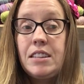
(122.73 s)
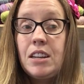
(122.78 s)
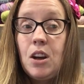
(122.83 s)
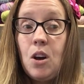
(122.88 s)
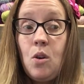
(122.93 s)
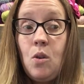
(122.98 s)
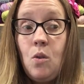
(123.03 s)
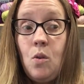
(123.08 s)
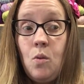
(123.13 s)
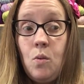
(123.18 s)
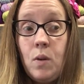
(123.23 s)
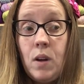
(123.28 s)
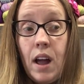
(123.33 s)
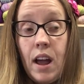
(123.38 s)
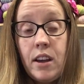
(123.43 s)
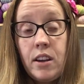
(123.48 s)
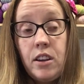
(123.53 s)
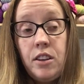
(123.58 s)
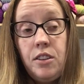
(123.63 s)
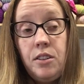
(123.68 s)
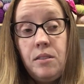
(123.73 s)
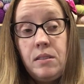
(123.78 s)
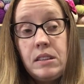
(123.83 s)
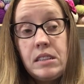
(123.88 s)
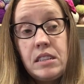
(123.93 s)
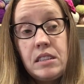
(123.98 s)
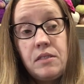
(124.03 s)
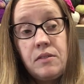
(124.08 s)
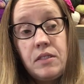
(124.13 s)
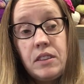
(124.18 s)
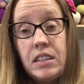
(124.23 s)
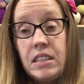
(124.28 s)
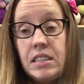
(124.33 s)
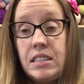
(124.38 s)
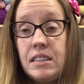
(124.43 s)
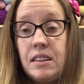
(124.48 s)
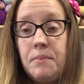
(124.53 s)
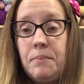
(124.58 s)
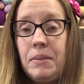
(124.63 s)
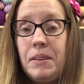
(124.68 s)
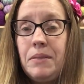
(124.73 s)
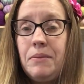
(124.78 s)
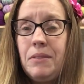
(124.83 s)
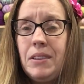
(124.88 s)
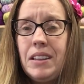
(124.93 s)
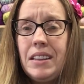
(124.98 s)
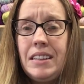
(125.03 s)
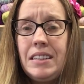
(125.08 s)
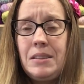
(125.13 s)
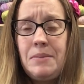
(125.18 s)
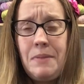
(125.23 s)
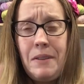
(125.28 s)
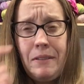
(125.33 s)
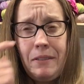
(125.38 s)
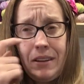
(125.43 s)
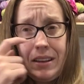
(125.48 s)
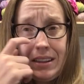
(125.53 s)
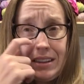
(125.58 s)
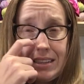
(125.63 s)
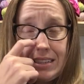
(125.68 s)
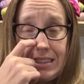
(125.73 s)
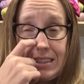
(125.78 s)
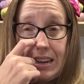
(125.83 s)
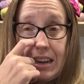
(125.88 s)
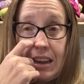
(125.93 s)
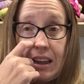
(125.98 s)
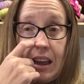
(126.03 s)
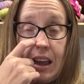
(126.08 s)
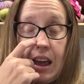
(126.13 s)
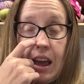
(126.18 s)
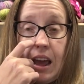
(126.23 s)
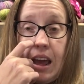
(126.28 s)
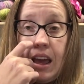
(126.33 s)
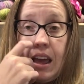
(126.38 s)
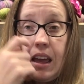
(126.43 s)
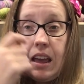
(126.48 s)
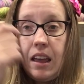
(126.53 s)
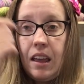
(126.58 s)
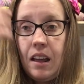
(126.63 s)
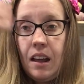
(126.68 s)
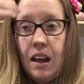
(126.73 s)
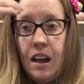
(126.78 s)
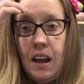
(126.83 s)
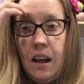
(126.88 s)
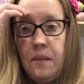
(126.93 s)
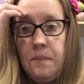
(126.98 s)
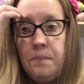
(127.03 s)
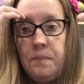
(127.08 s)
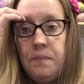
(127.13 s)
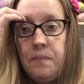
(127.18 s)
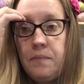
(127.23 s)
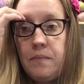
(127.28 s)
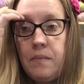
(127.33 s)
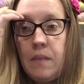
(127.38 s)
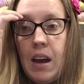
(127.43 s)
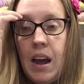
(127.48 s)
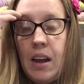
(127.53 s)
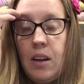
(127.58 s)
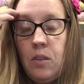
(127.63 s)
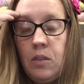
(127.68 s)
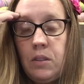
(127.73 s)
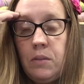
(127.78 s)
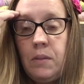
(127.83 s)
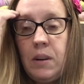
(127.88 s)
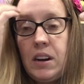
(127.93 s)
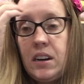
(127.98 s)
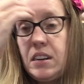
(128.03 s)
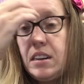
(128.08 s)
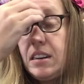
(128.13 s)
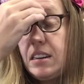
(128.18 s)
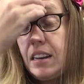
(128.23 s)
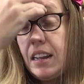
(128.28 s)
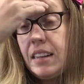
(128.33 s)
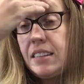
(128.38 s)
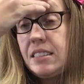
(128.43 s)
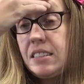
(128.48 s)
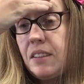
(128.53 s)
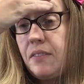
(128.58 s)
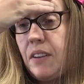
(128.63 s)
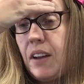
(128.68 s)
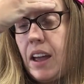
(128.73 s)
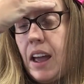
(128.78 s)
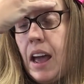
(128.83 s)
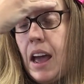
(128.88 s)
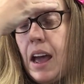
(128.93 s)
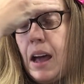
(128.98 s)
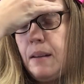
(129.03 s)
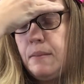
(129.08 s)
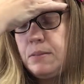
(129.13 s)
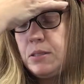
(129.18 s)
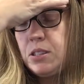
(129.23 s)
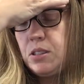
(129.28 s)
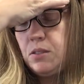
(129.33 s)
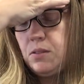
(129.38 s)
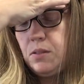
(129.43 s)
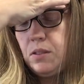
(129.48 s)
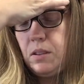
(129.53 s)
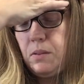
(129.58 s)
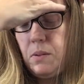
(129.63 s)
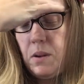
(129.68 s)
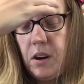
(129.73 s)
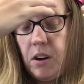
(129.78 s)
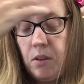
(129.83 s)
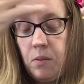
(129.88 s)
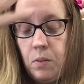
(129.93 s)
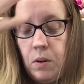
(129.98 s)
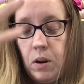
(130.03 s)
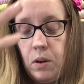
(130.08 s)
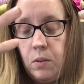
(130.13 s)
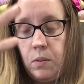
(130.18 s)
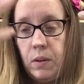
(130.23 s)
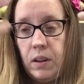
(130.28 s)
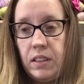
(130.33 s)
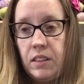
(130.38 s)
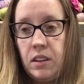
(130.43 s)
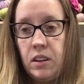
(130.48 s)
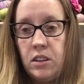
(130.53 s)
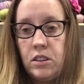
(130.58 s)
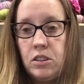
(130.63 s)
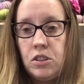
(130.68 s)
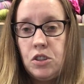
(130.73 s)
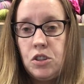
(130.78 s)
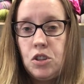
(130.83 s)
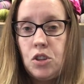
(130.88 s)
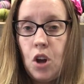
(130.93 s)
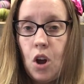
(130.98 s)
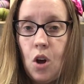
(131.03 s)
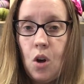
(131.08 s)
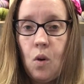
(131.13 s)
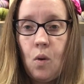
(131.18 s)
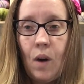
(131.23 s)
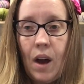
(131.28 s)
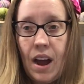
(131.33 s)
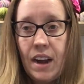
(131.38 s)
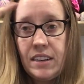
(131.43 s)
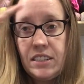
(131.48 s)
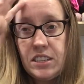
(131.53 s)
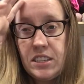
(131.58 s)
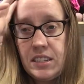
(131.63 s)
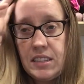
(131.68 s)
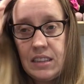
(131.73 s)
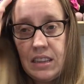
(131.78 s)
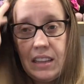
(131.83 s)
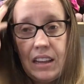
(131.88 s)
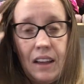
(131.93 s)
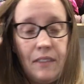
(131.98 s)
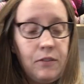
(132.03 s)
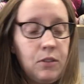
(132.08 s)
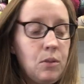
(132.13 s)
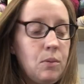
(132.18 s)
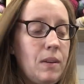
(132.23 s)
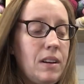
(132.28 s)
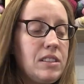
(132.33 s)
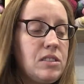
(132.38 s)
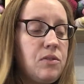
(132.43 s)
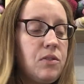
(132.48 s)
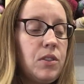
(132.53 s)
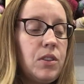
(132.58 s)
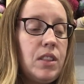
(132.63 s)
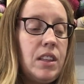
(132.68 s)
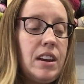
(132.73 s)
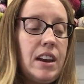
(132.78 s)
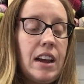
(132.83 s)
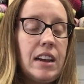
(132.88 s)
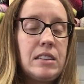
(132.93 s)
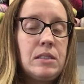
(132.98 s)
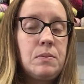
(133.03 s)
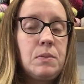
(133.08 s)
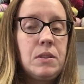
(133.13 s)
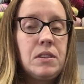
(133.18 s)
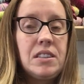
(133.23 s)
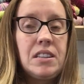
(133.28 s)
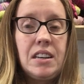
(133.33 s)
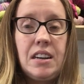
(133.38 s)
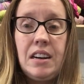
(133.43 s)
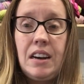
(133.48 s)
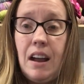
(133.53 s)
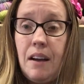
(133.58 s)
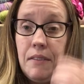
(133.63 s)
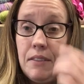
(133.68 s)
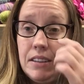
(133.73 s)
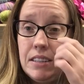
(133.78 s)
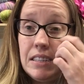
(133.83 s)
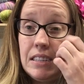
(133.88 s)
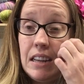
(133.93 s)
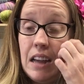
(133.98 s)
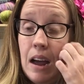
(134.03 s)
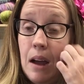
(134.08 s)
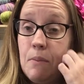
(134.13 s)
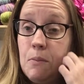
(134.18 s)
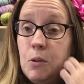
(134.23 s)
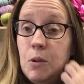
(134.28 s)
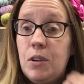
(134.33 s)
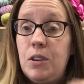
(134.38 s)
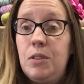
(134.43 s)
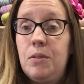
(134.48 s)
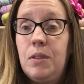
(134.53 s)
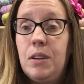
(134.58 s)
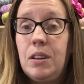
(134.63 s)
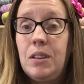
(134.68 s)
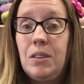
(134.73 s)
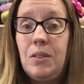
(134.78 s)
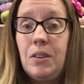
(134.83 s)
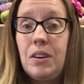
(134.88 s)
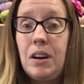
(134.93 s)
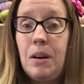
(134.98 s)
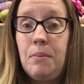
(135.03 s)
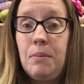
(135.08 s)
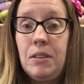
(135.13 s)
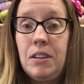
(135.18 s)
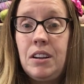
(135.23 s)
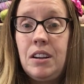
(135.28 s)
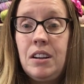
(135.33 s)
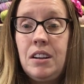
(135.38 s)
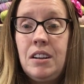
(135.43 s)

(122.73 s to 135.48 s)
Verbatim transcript: like, oh, I could use this for this. But really, to be realistic, um, I only wanted to take stuff I absolutely wanted to work with. So I just left the rest for the next person. And obviously, I'm going to include a couple of